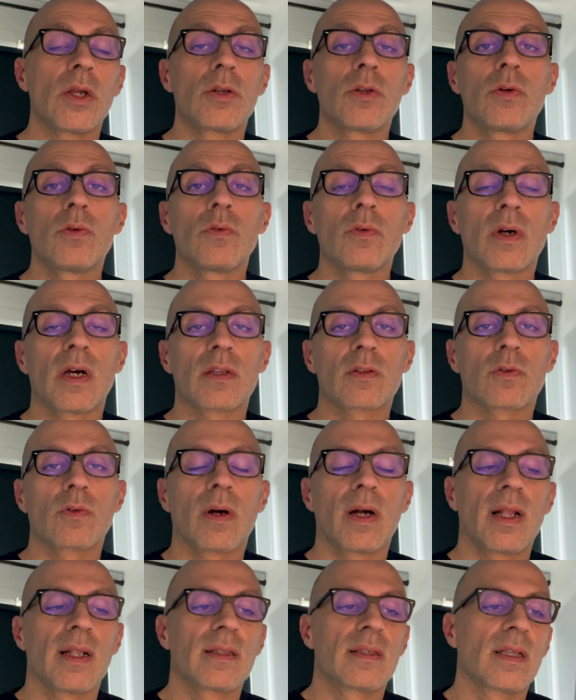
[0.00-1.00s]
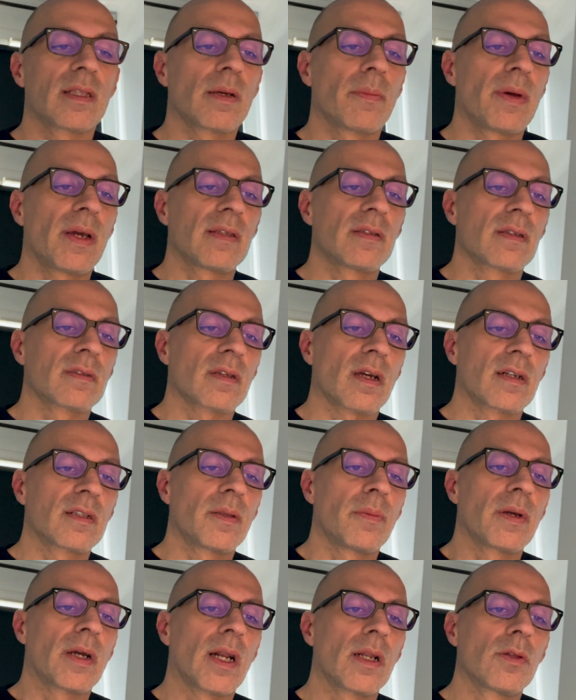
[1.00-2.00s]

New SQL databases are typically